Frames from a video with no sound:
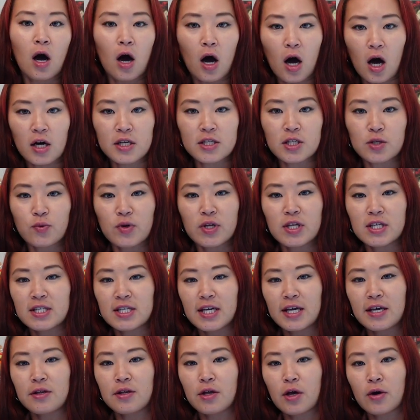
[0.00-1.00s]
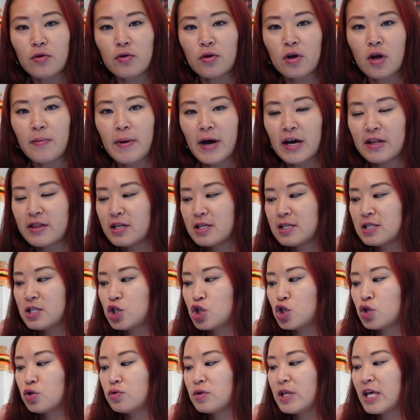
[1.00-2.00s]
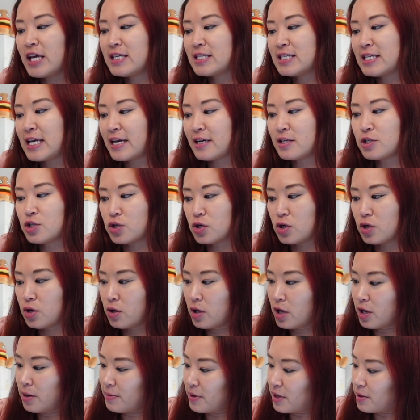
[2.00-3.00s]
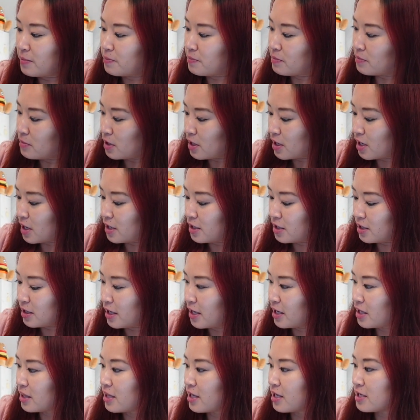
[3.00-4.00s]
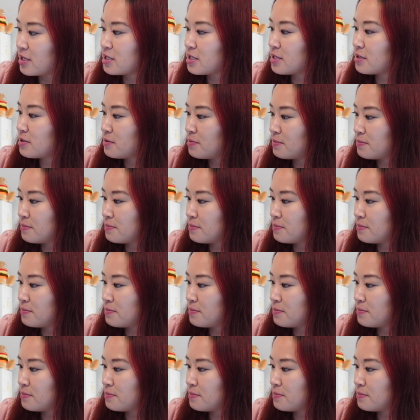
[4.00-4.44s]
Also want to take note about this shoelace handle. I mean, kind of like this.